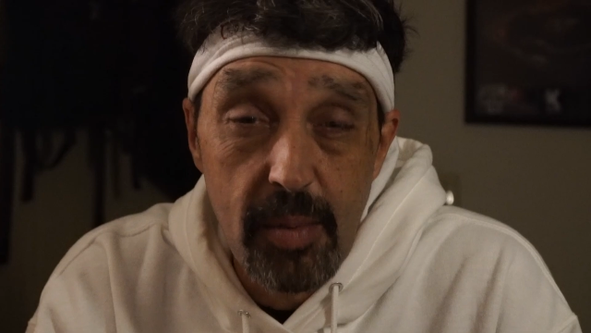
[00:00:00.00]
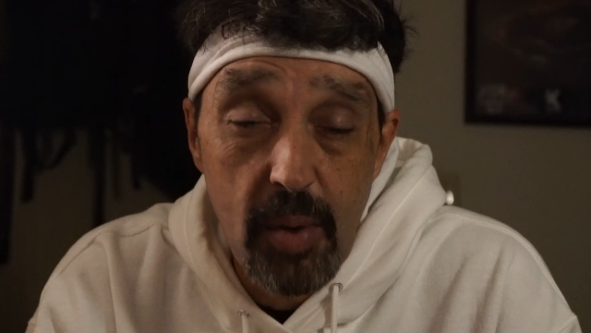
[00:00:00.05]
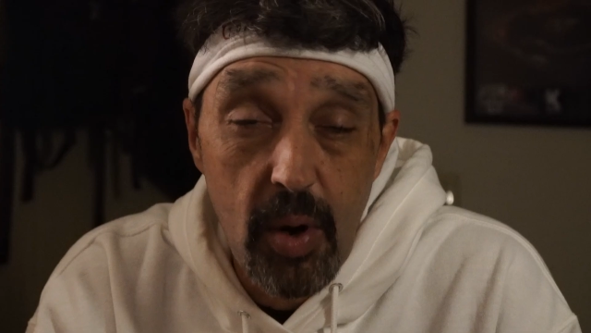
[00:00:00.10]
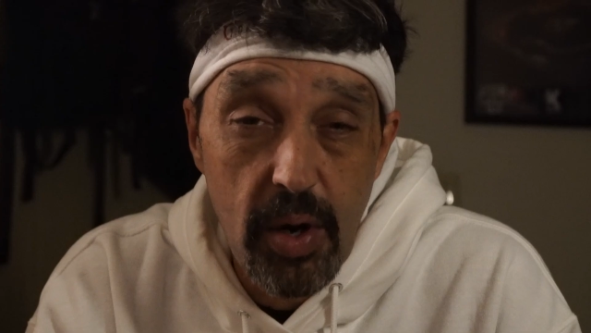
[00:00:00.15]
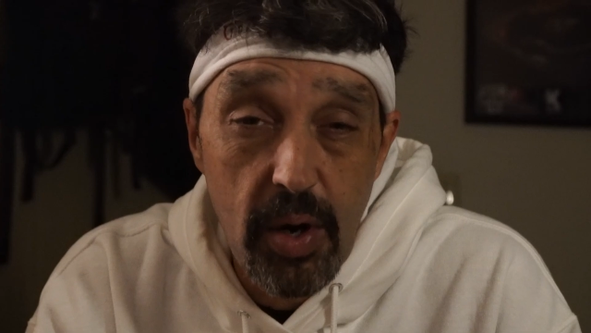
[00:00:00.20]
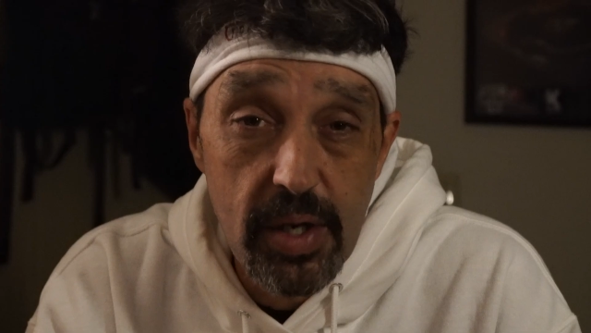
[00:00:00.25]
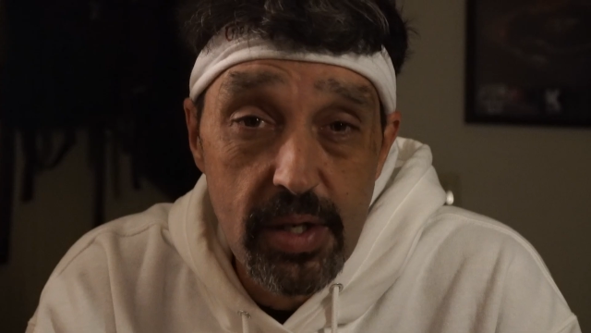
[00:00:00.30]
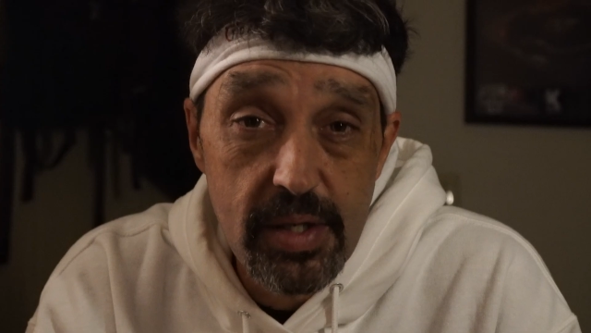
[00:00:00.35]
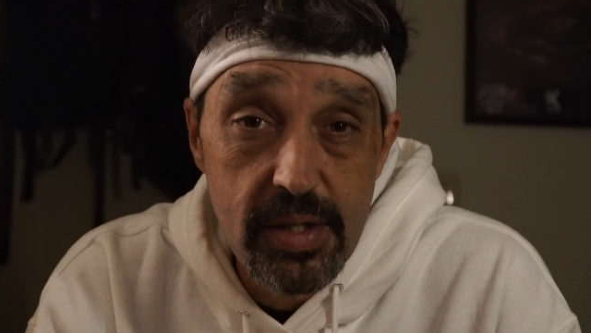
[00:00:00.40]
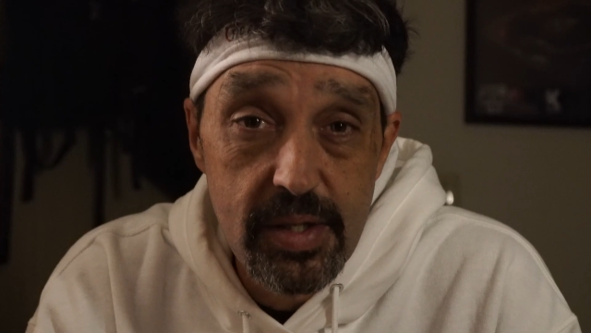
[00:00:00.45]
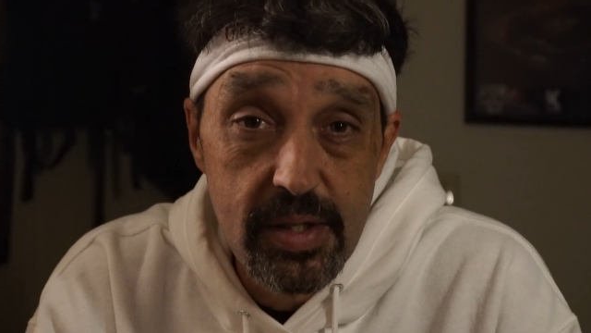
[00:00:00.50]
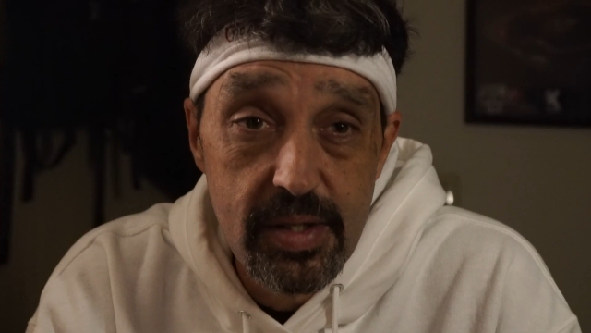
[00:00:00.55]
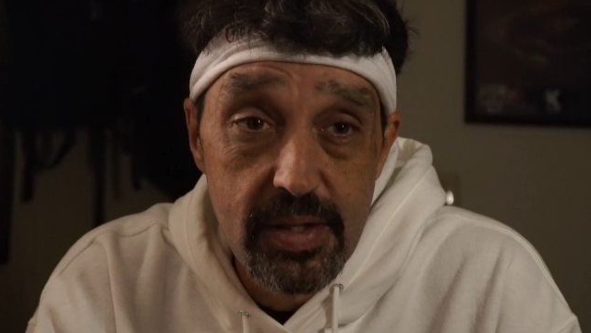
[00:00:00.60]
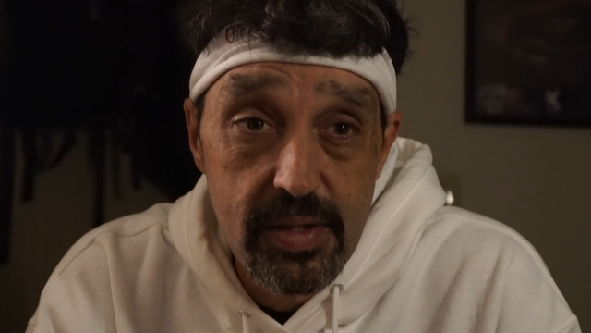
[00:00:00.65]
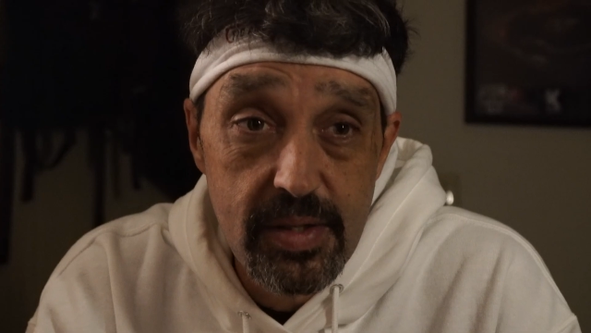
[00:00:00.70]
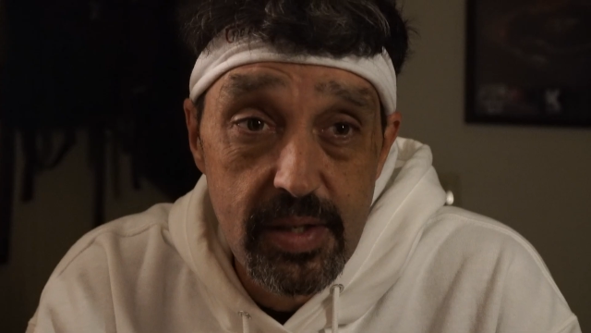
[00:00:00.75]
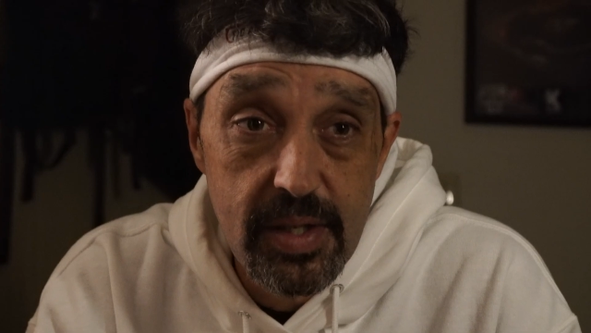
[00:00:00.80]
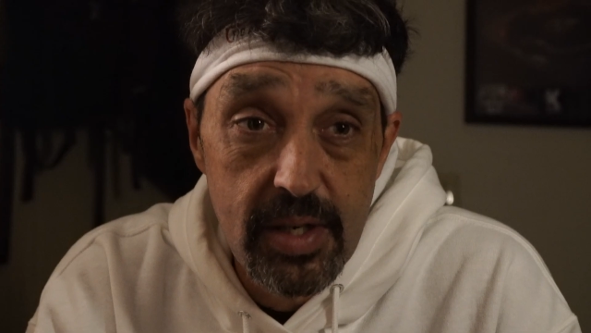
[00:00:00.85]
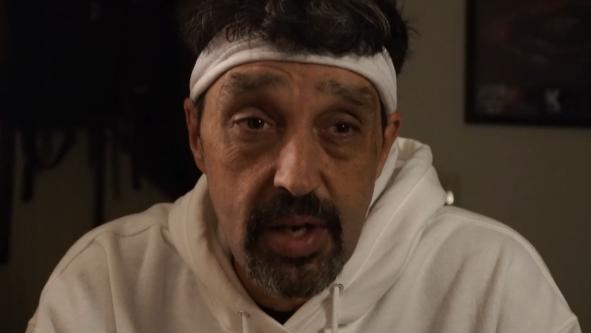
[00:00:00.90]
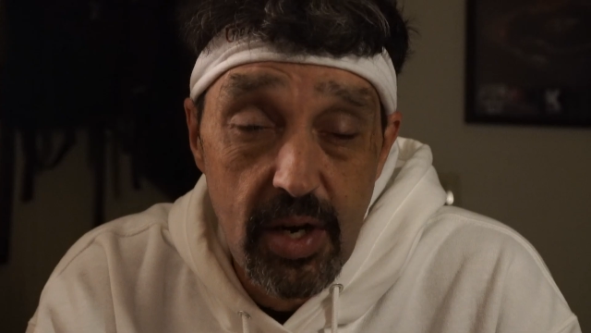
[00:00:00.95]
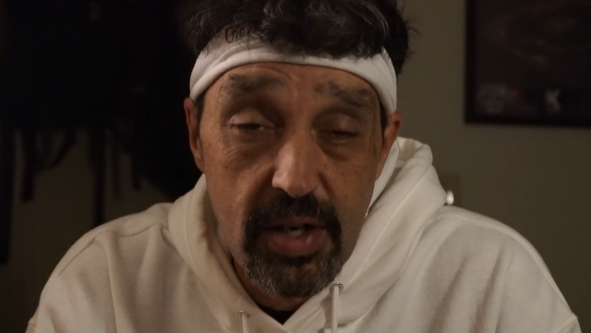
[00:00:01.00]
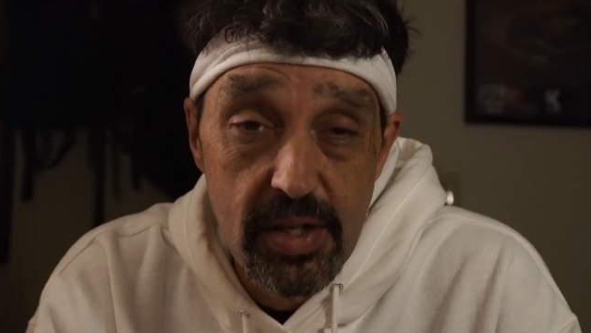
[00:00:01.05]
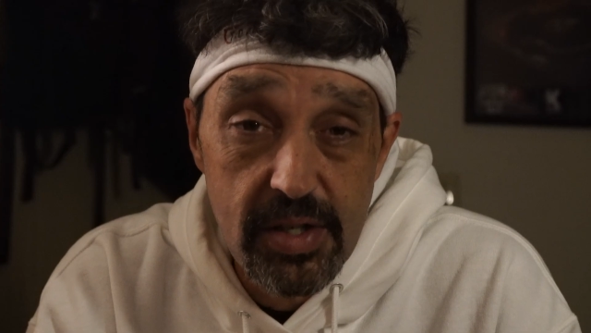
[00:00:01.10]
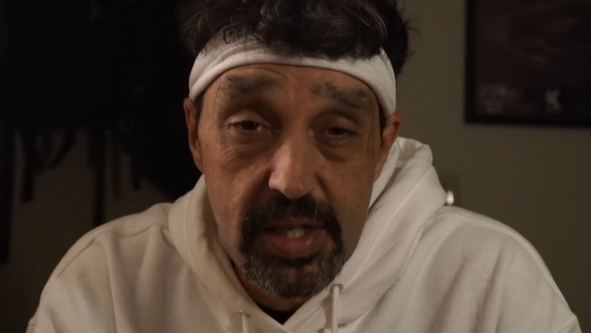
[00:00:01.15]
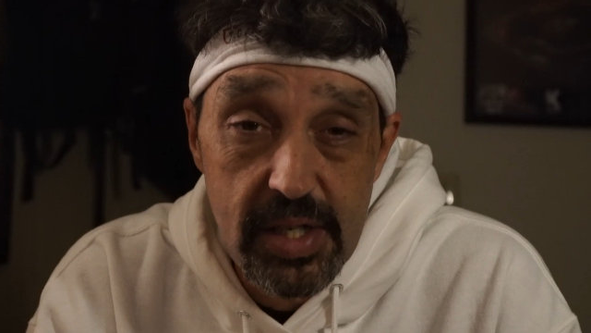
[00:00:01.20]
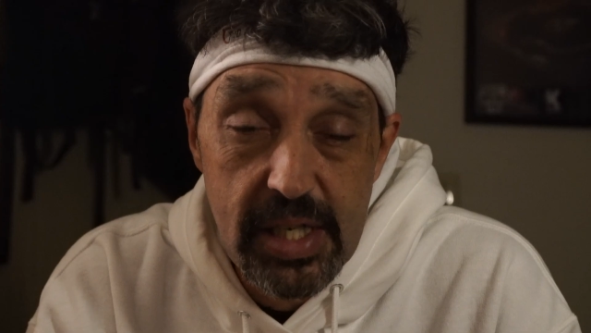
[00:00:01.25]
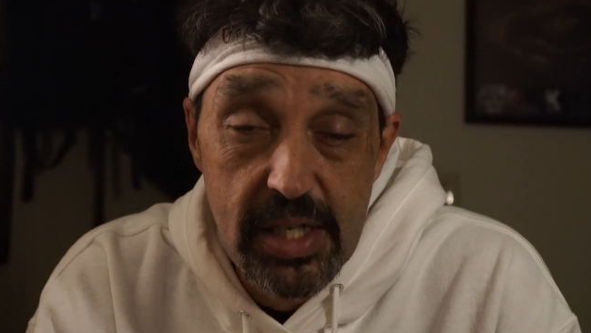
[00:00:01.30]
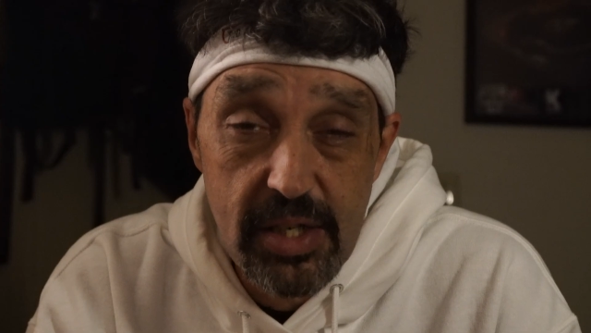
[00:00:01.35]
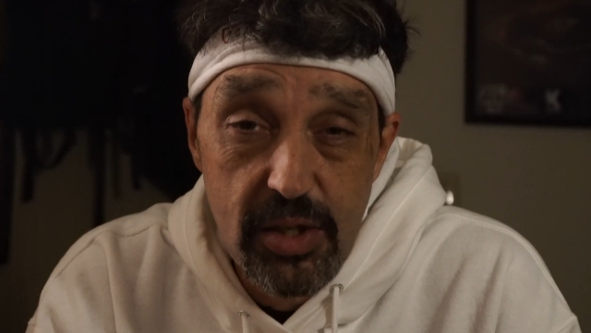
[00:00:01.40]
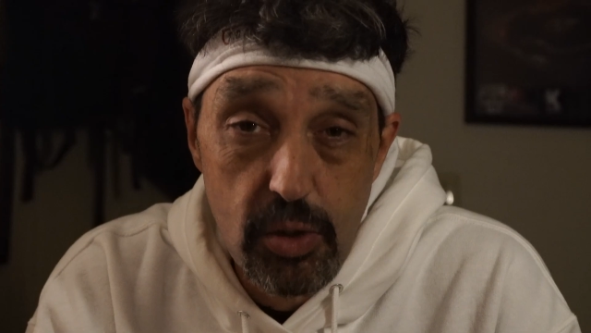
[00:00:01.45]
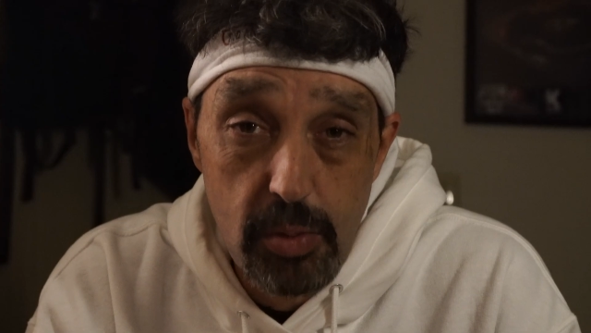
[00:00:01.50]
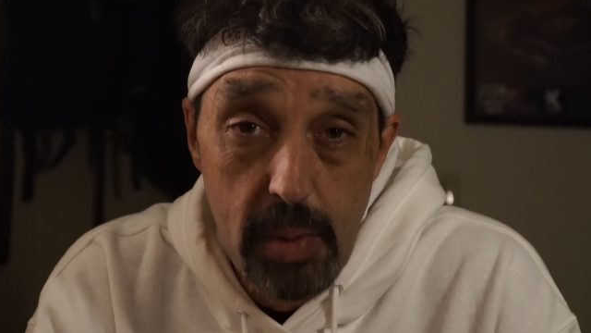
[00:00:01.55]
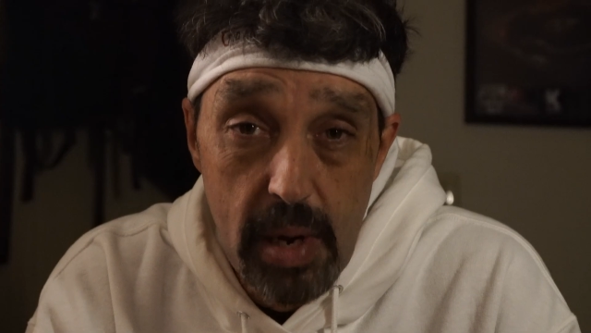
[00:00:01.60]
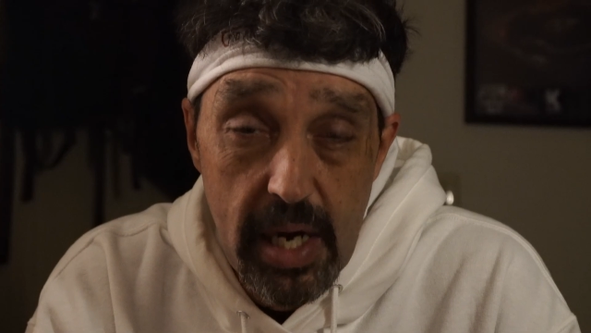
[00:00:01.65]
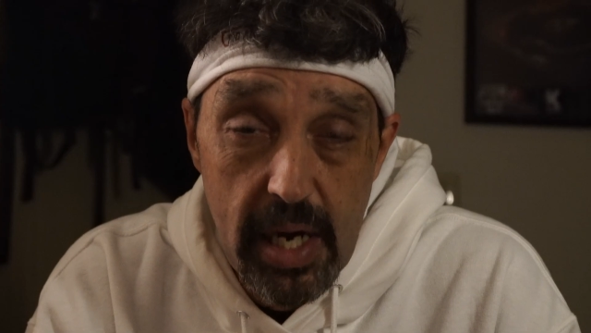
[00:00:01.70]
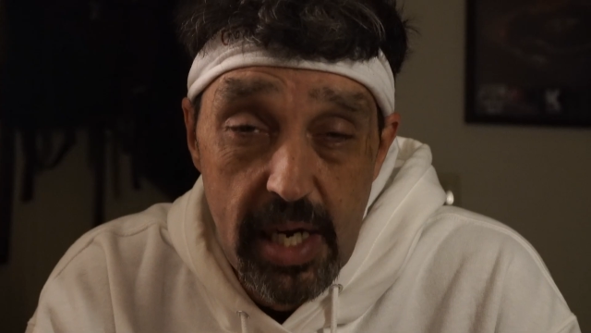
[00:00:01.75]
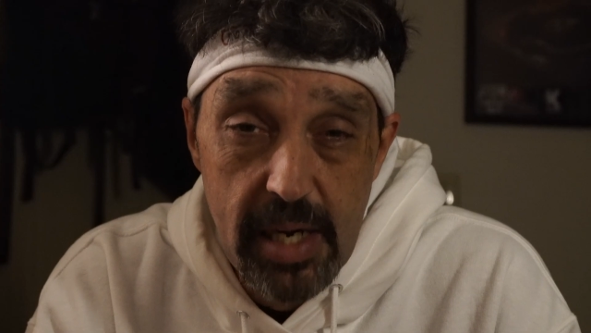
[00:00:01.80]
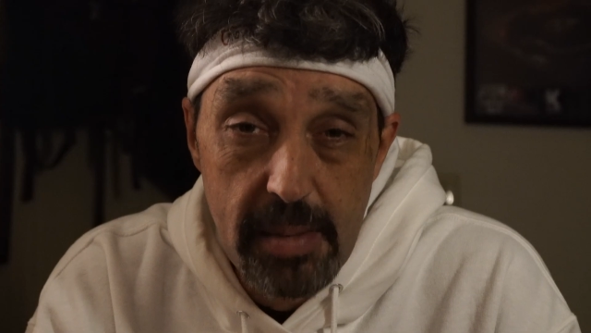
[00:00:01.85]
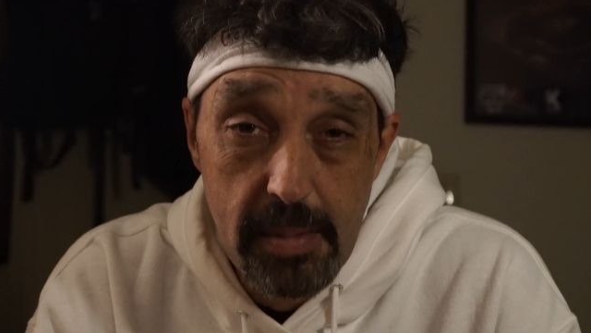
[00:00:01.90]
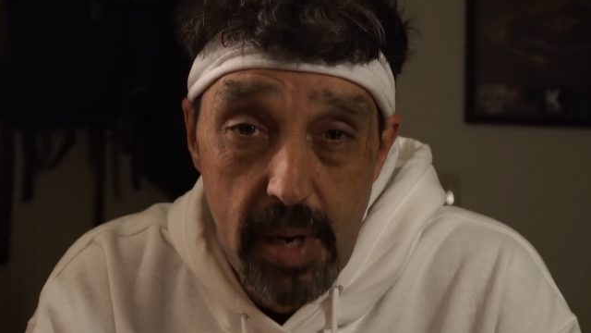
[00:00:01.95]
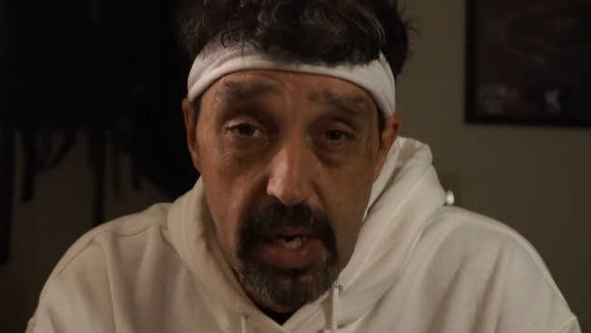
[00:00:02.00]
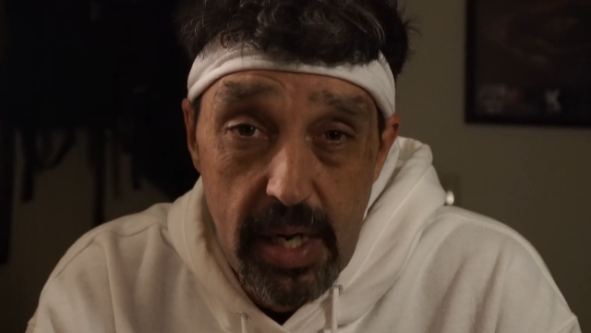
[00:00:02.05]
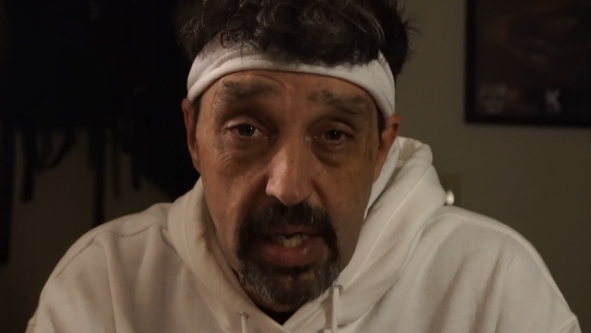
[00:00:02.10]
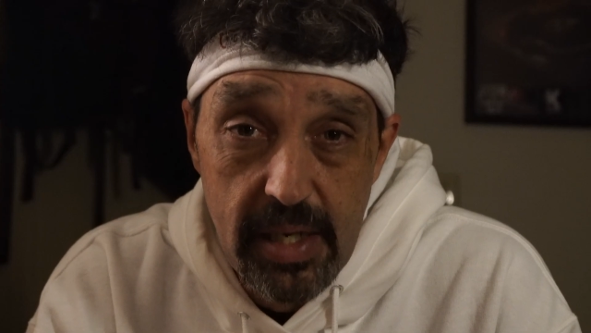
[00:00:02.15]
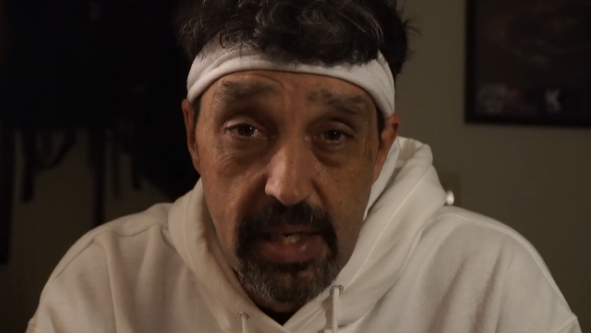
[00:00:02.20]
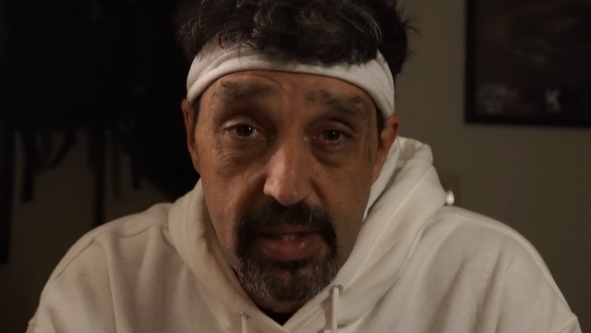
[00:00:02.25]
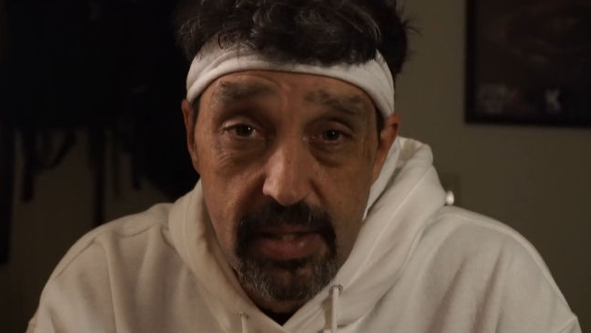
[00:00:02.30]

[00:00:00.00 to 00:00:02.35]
artist in our city, do you make any money?